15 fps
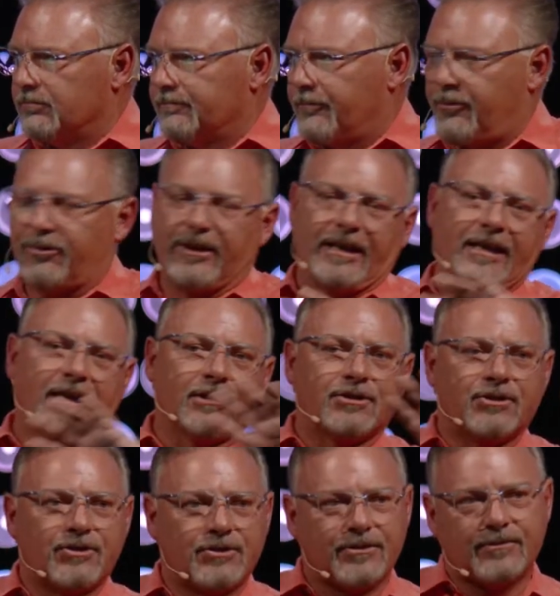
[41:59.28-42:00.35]
think
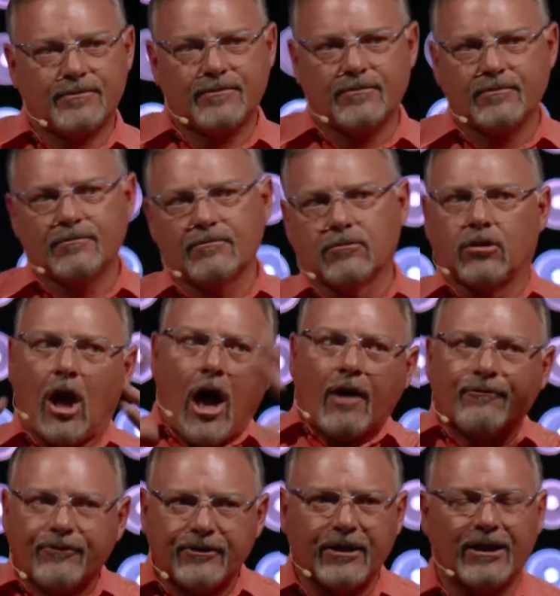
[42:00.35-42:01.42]
it's
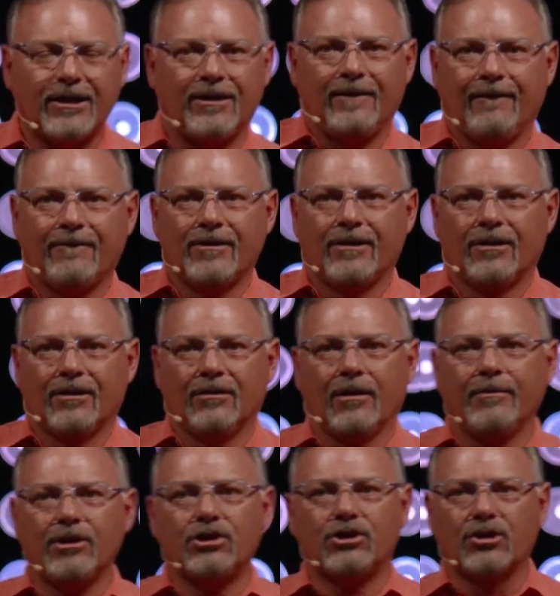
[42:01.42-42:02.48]
lofty,
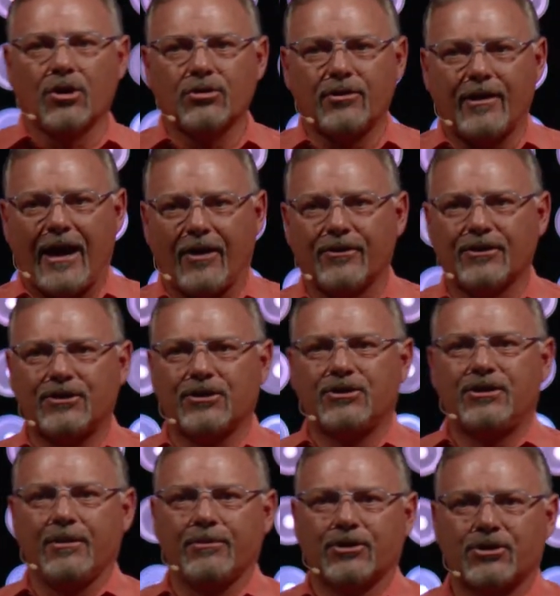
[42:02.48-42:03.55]
let me show you how this is
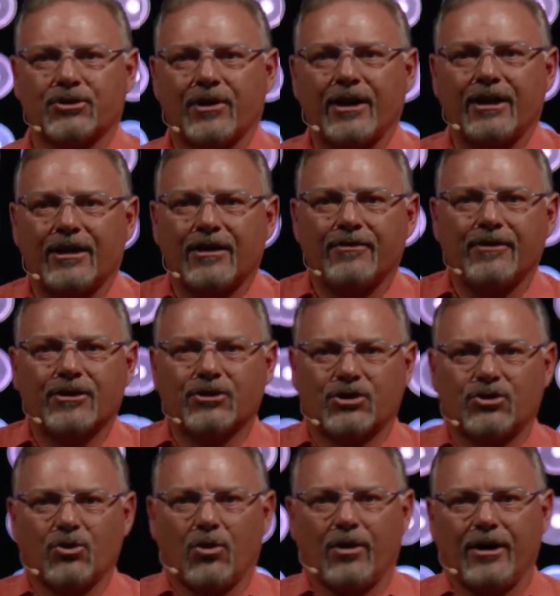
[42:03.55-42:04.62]
demonstrated in this
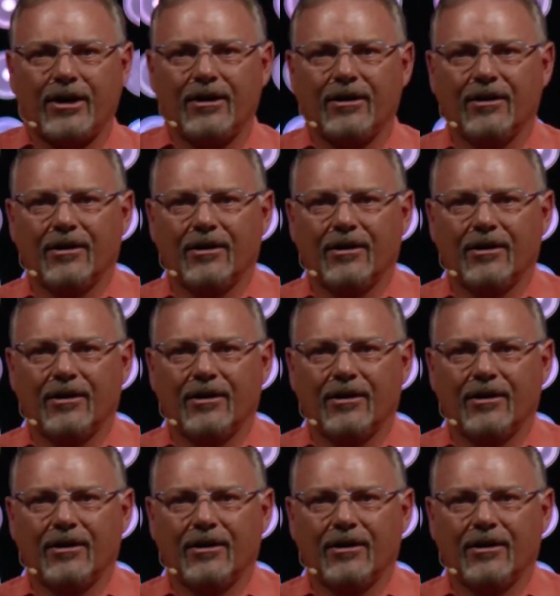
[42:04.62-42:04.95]
story.